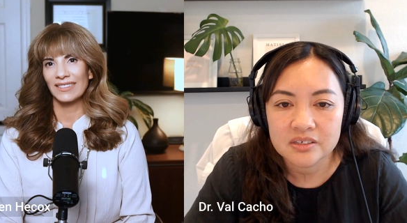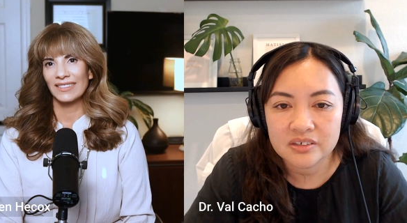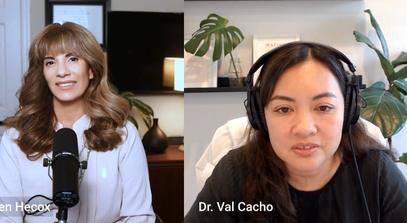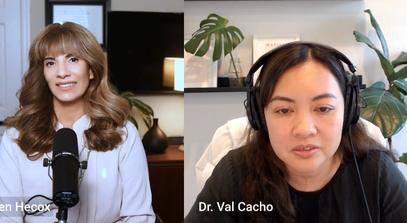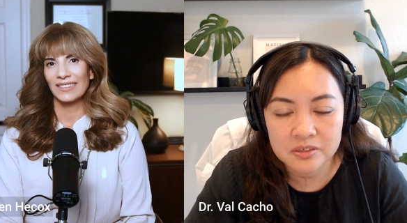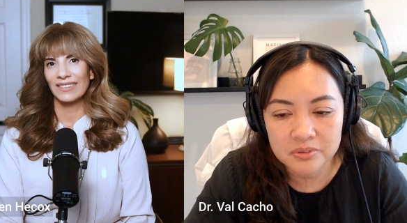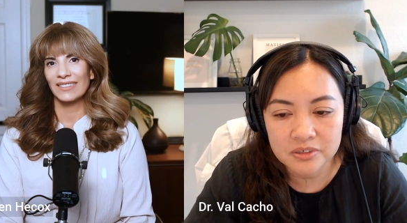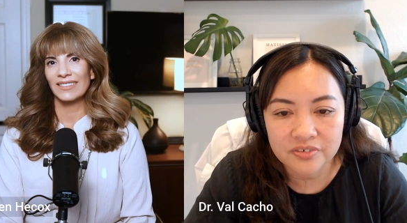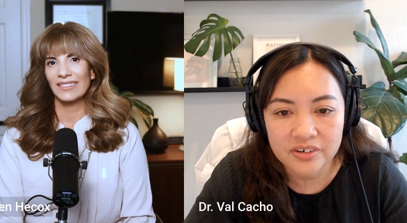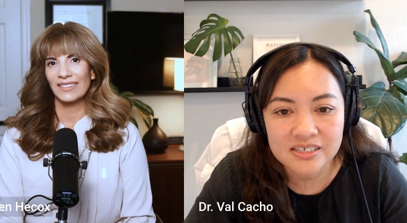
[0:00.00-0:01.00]
Speaker 1: So yeah, it's
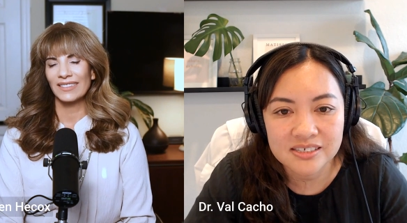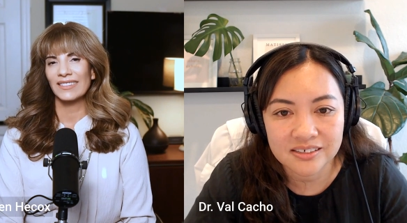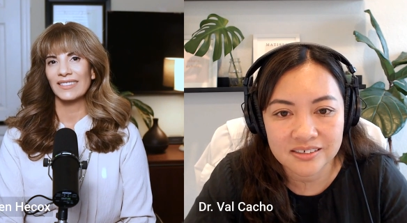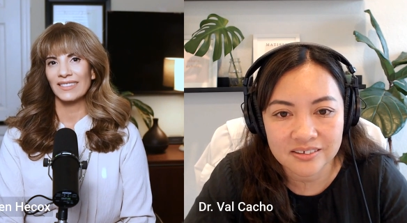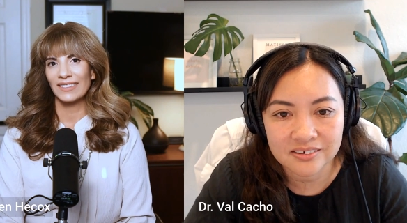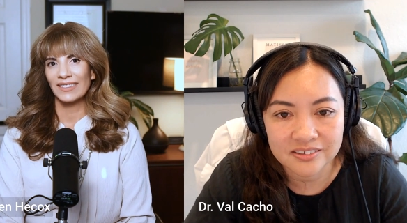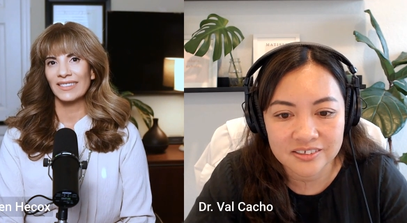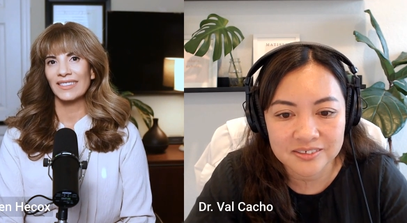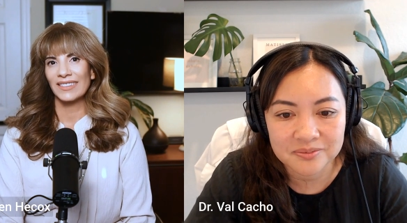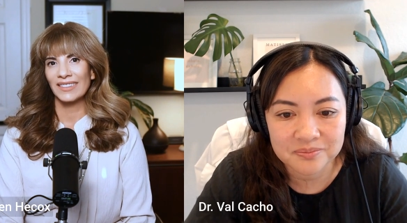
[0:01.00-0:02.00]
pretty fascinating all
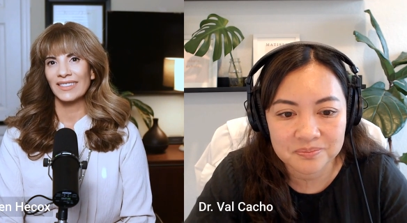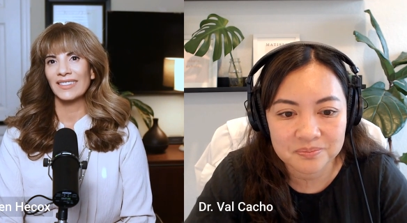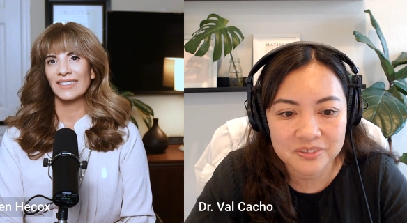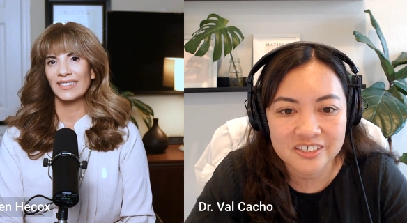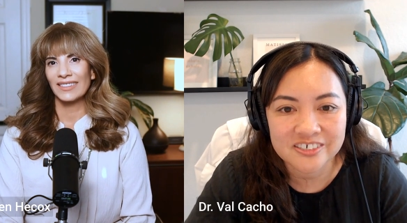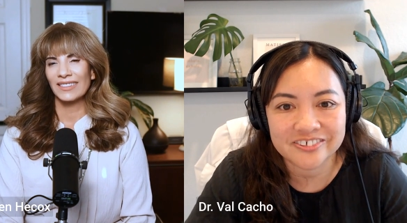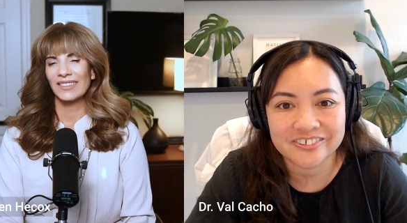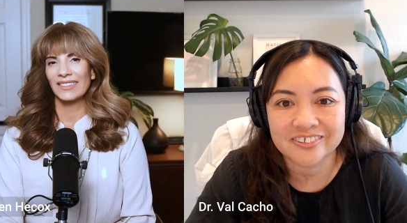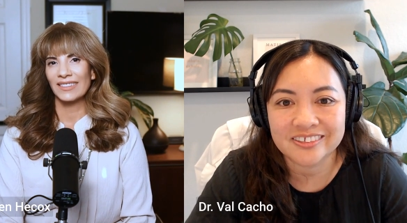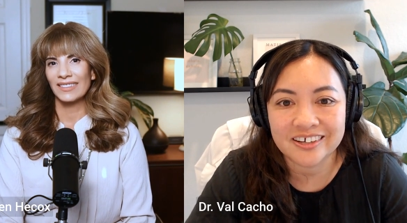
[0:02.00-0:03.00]
the
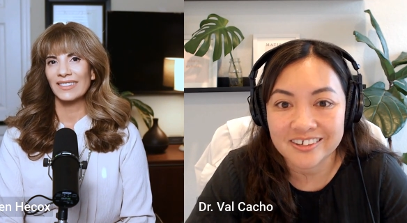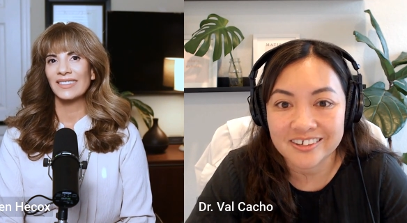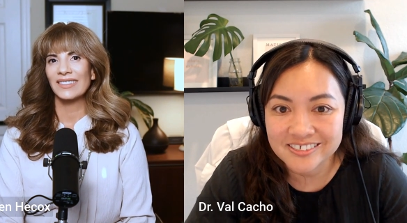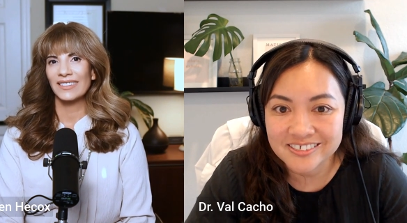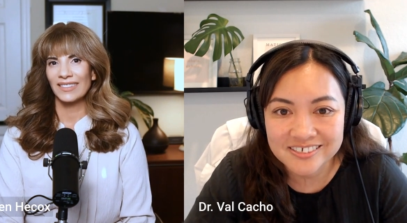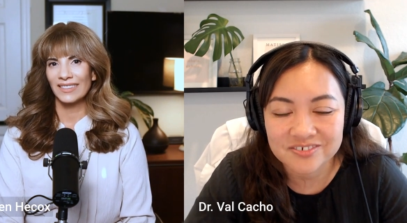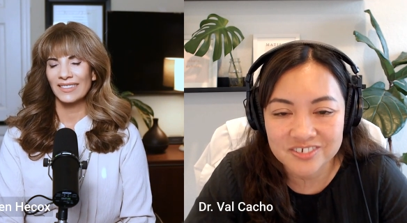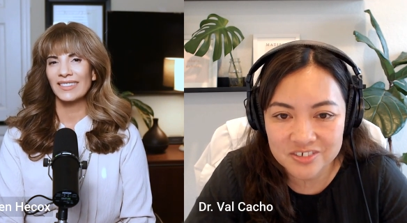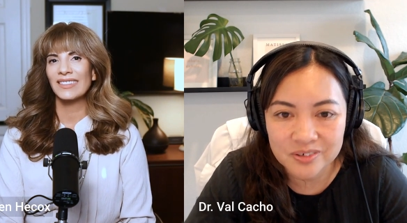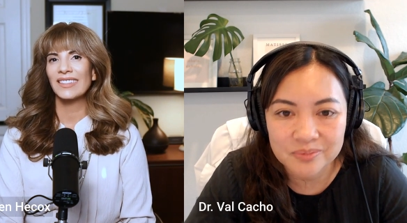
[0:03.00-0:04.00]
potential causes of
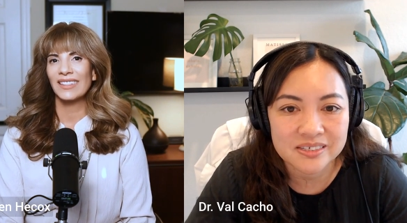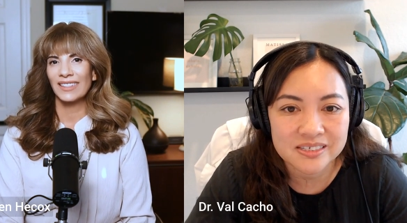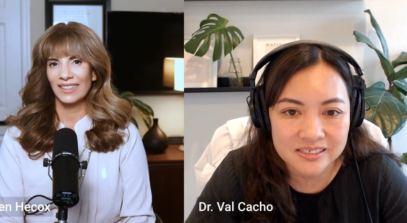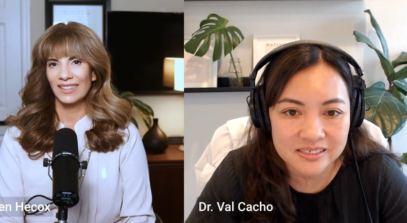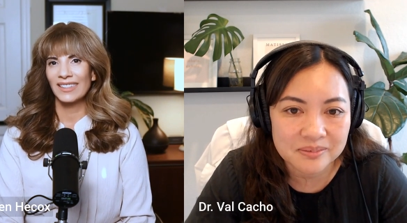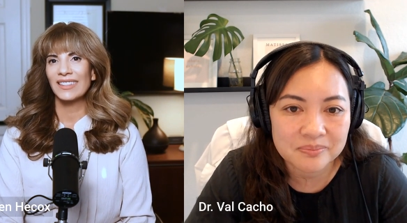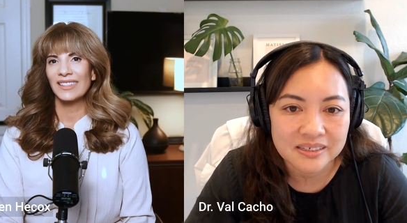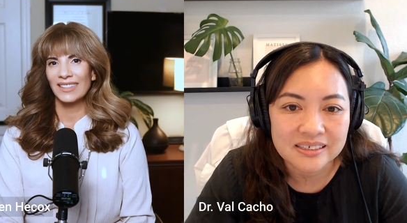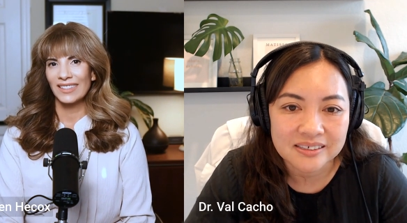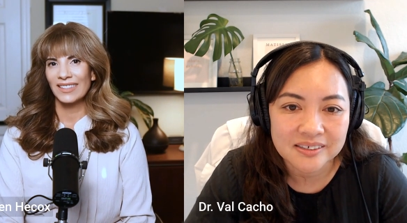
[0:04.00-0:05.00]
disrupted sleep.
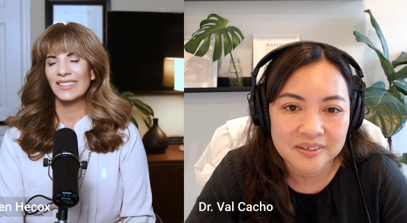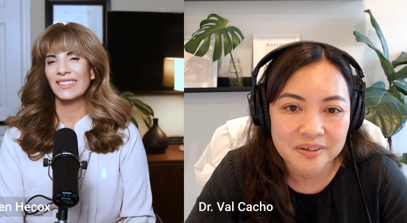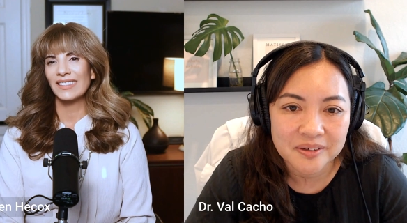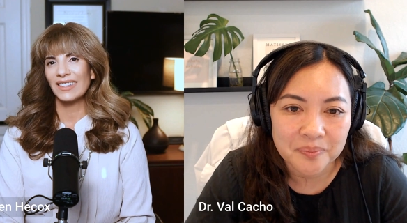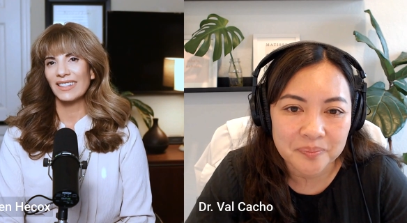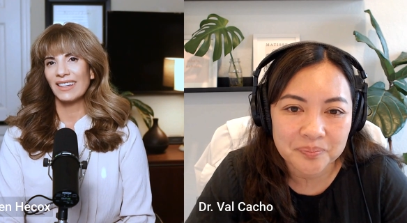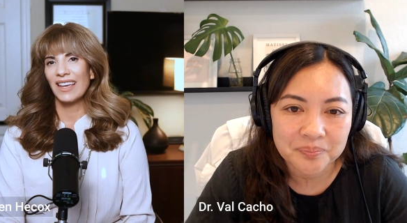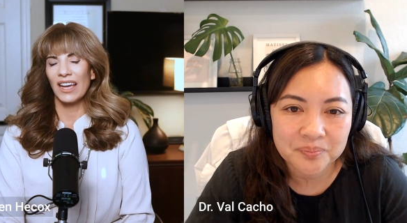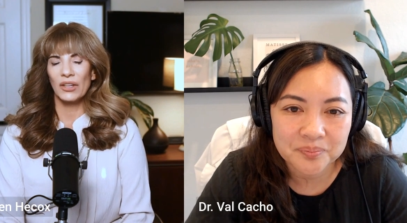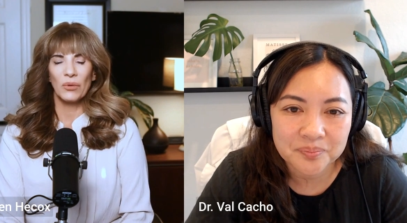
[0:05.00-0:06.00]
Speaker 2: Yeah.
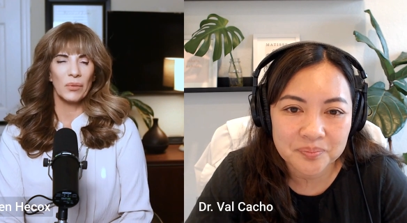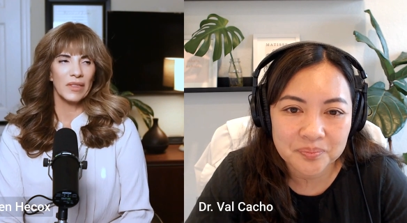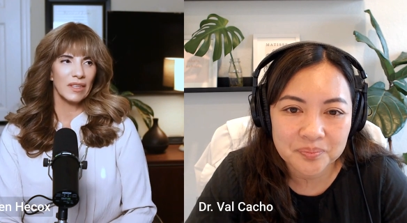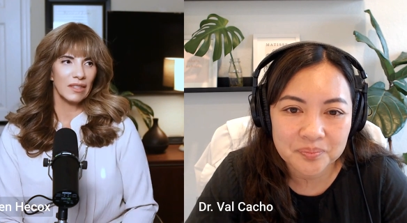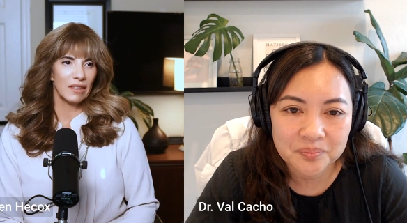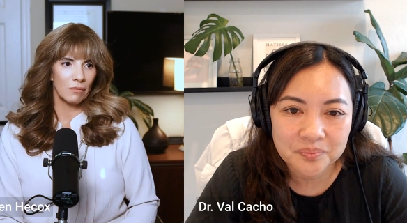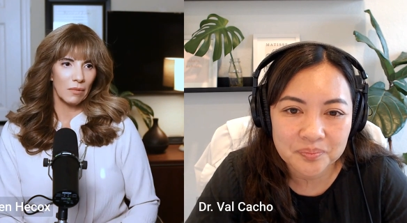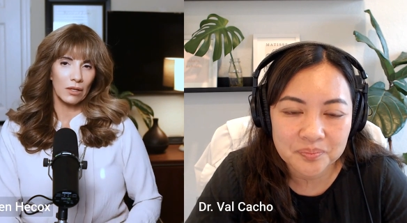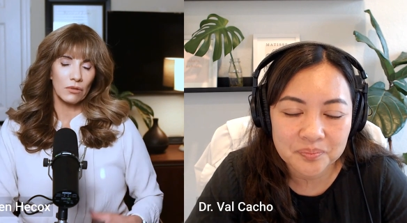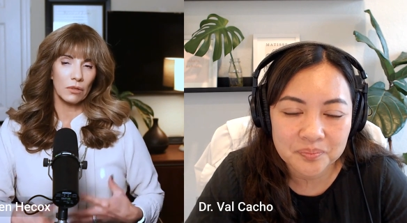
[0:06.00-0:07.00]
I know one thing that
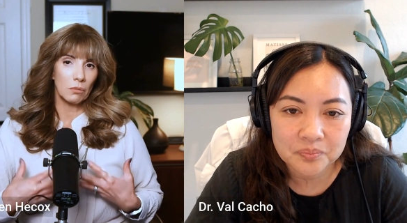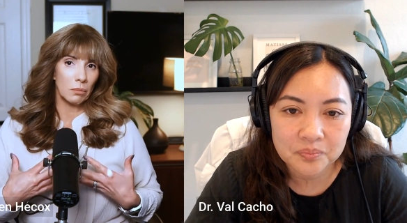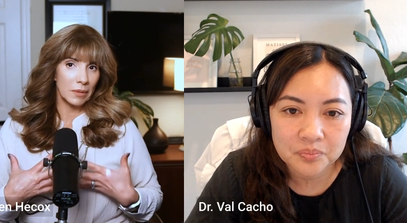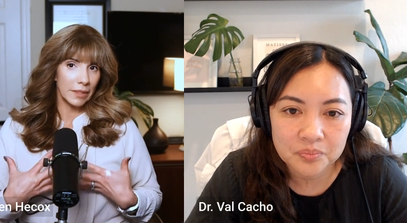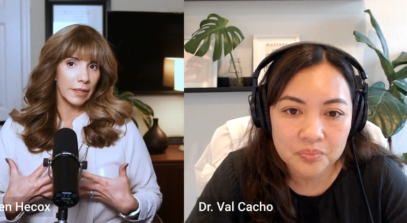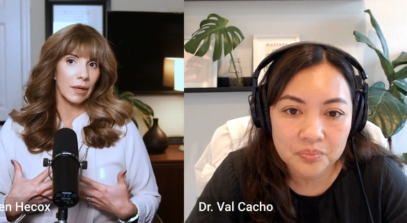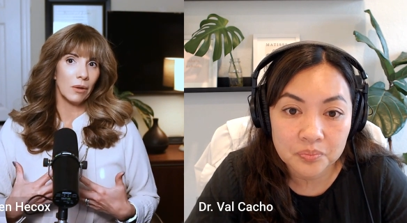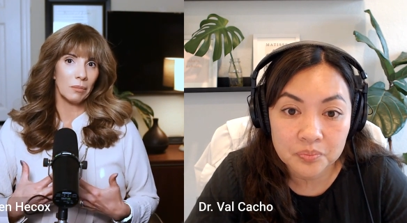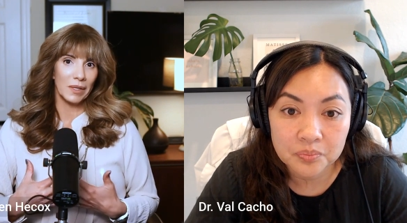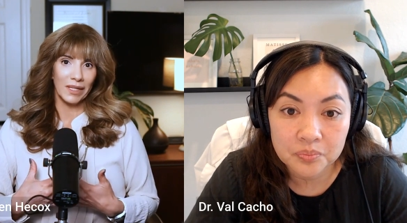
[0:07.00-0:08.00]
actually did
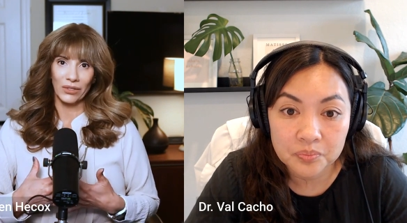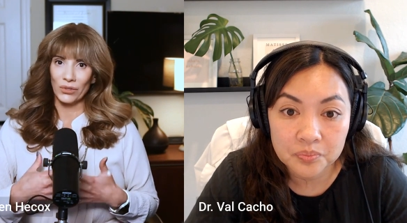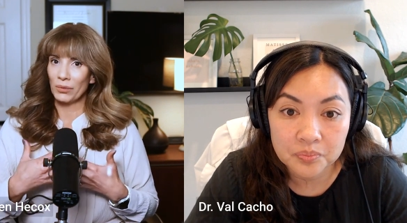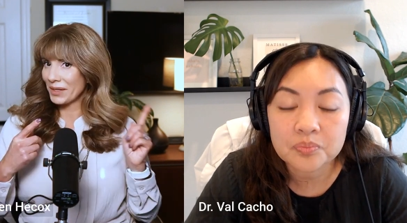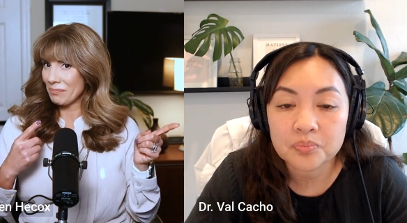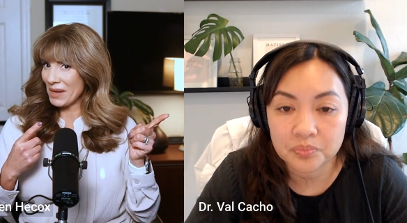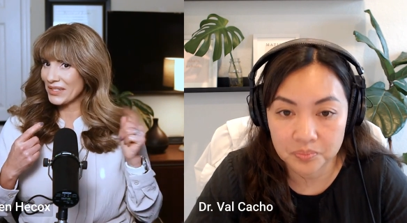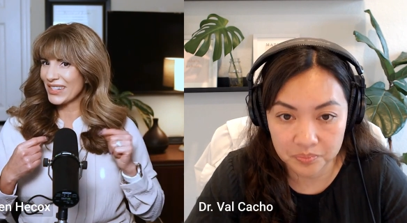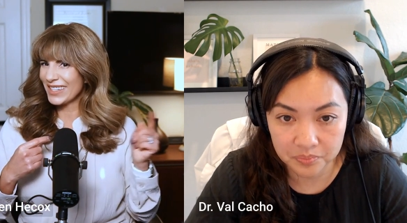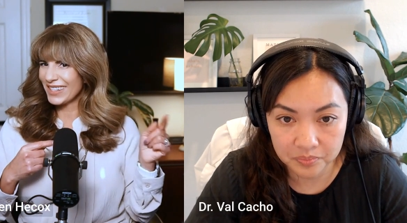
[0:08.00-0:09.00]
help me because you
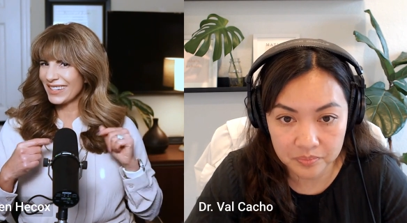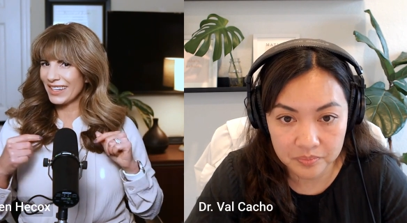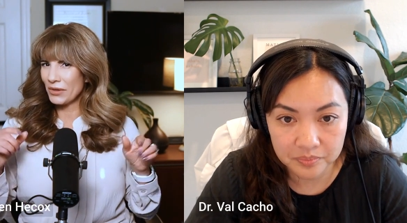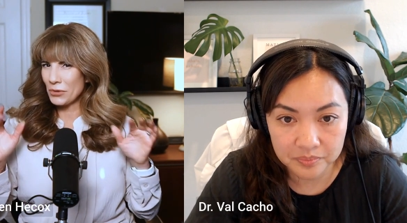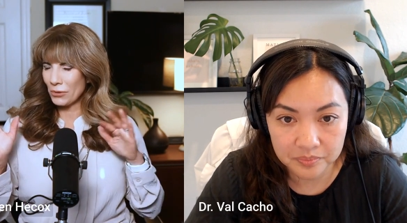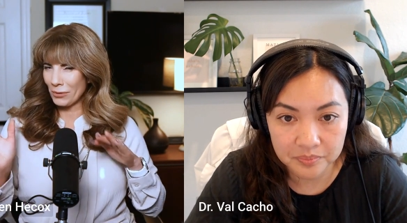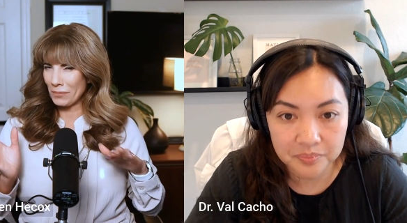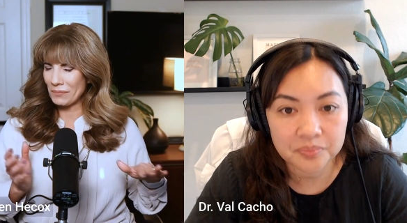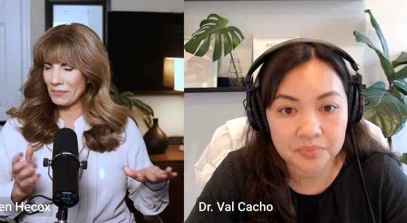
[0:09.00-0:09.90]
mentioned it in your